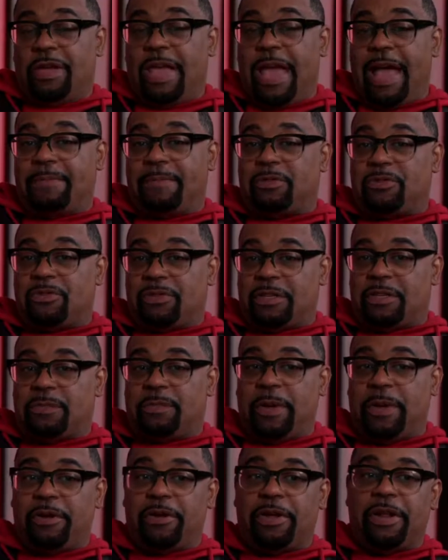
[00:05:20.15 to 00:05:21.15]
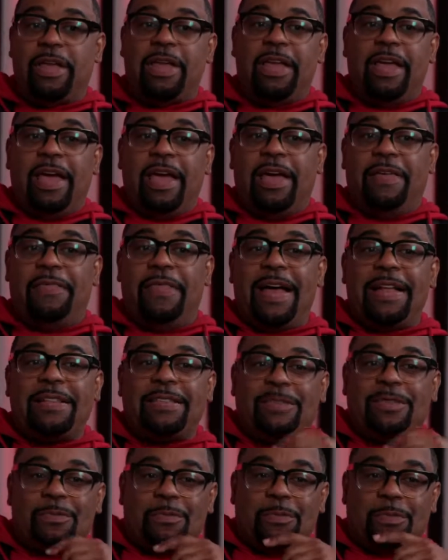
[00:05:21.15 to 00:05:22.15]
you capture the spirit, and
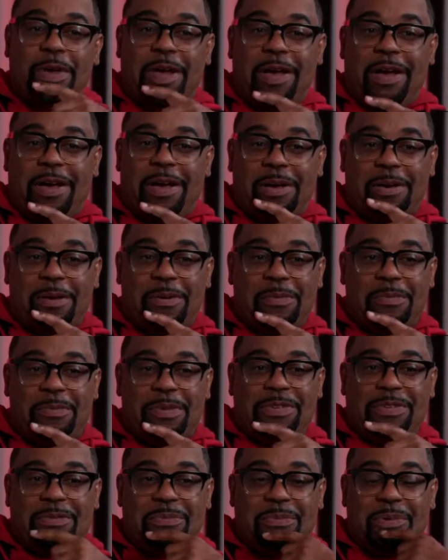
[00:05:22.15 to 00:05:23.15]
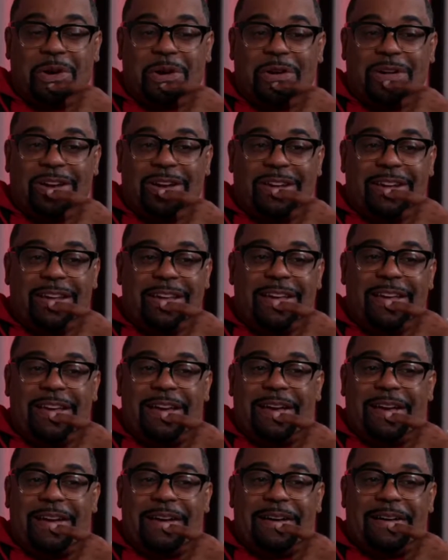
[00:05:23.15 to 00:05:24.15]
that's Mr. Martin.
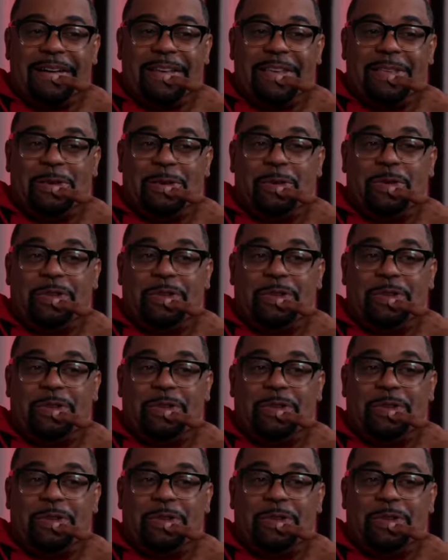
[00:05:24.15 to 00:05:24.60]
It